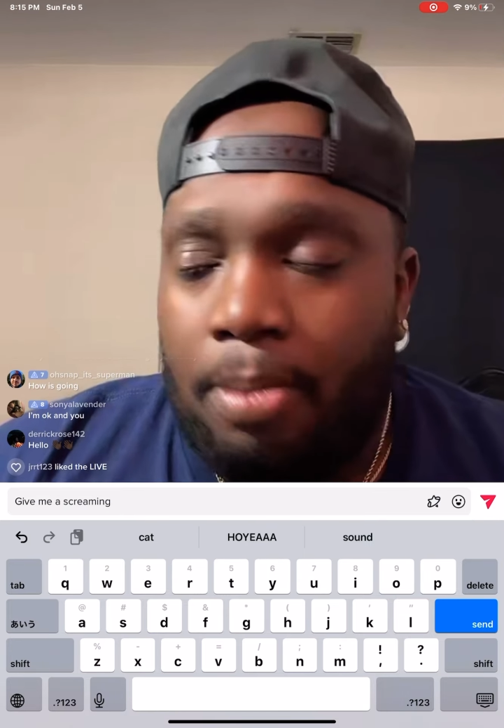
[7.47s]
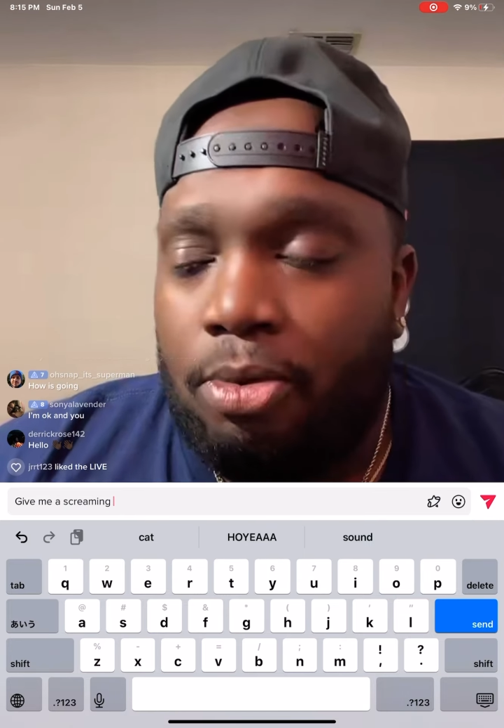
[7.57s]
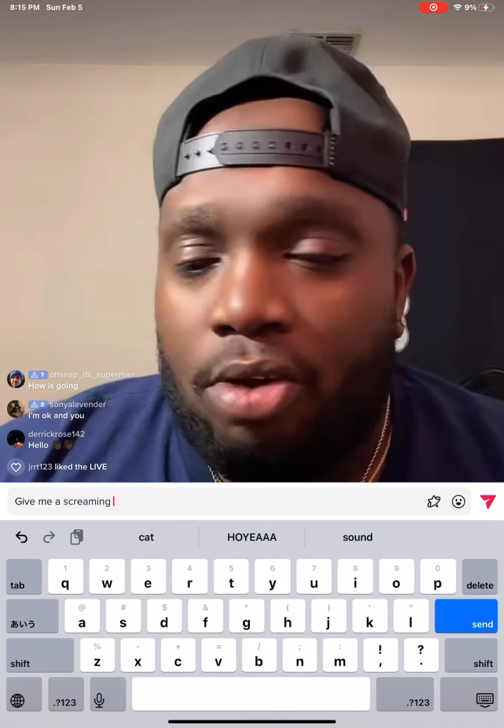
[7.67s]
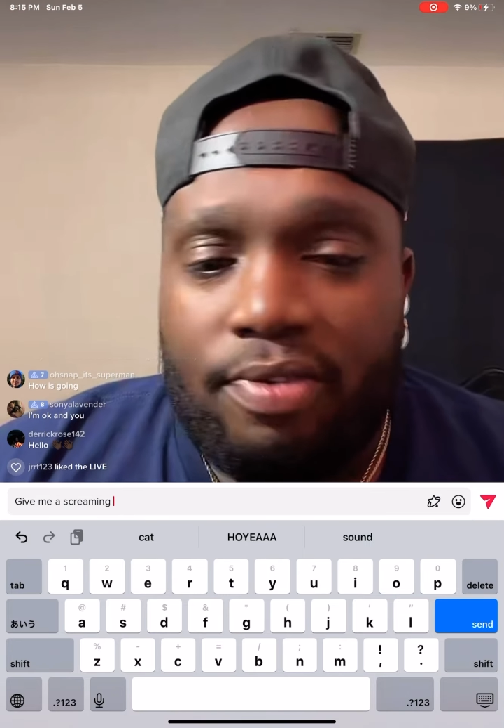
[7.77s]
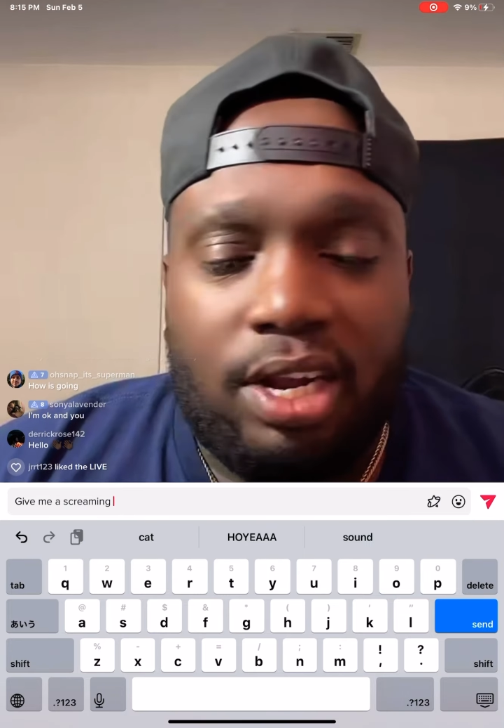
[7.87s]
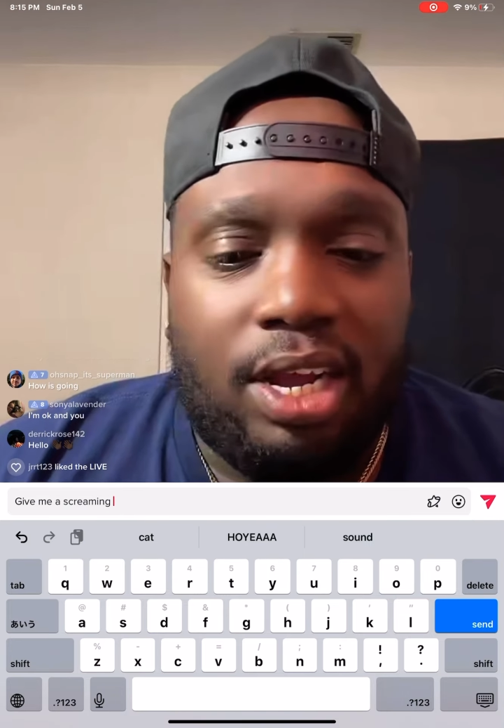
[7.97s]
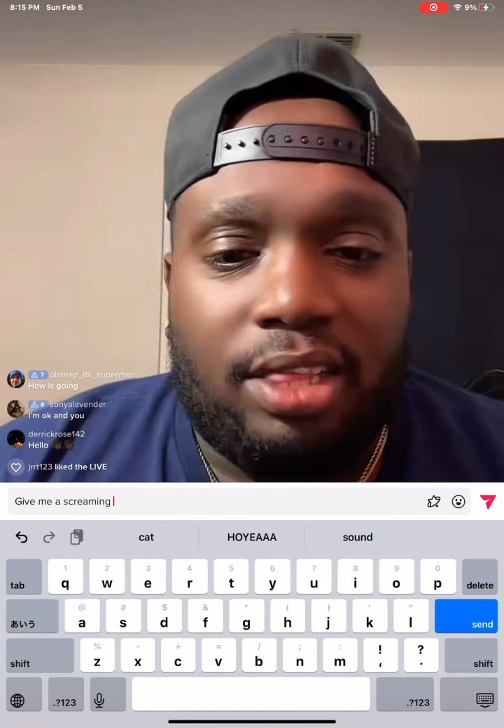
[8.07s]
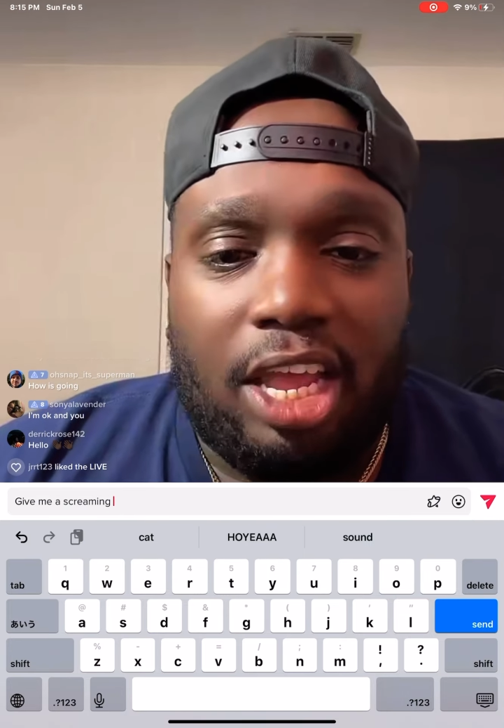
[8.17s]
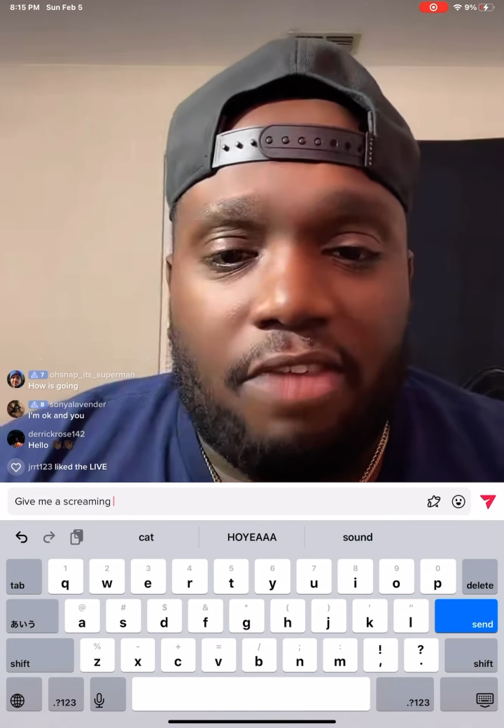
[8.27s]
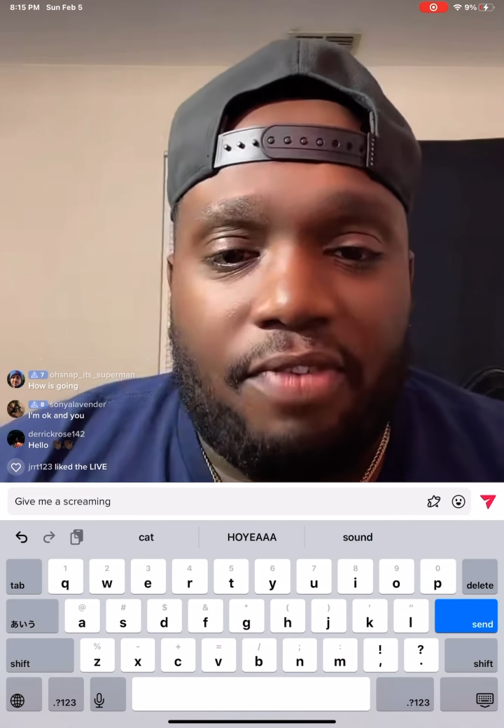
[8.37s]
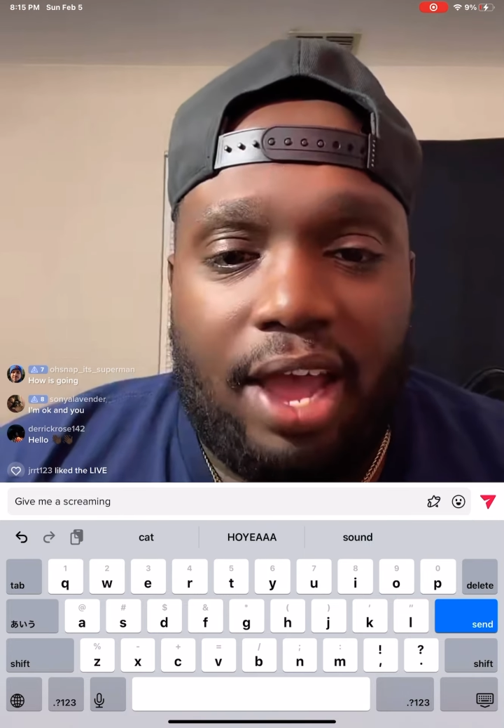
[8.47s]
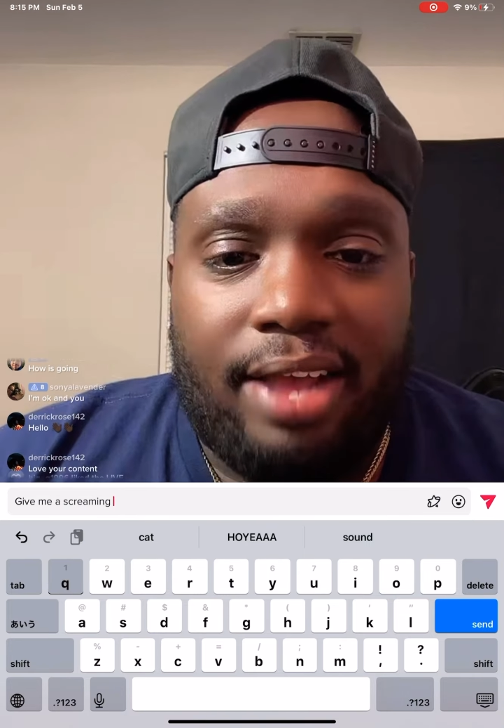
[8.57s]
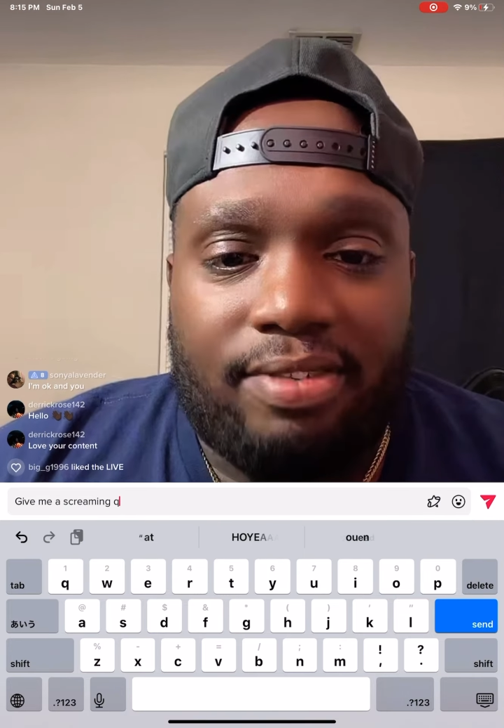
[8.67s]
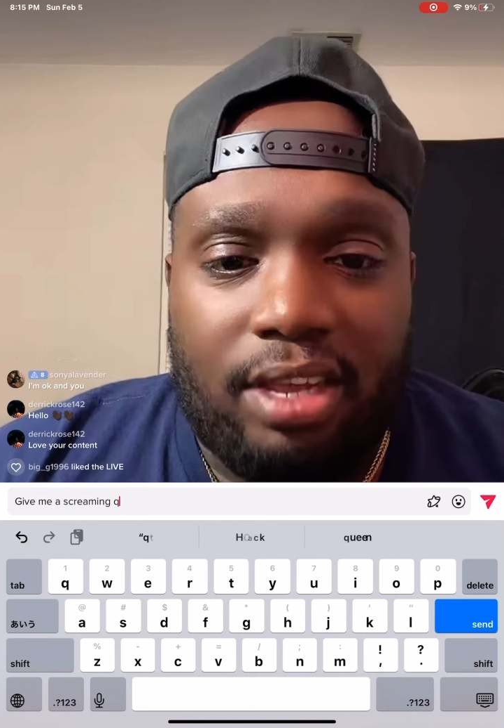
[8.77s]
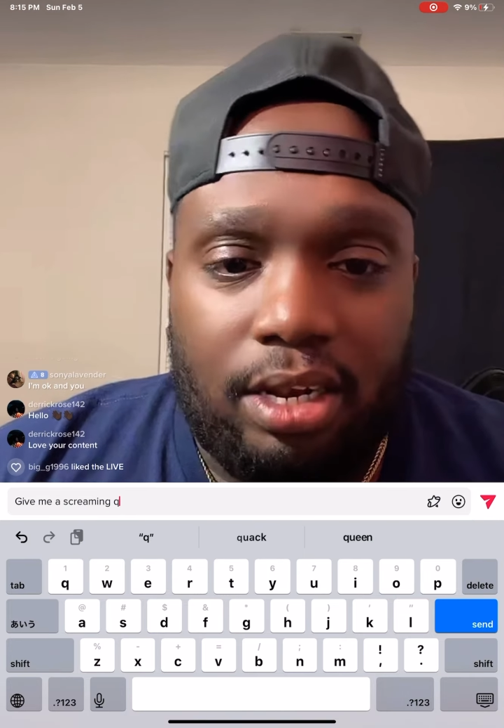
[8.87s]
I'm doing really good. Thank you for
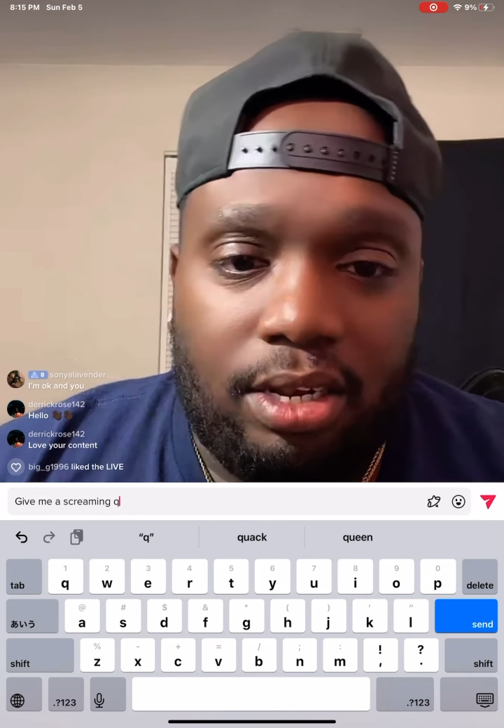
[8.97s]
asking.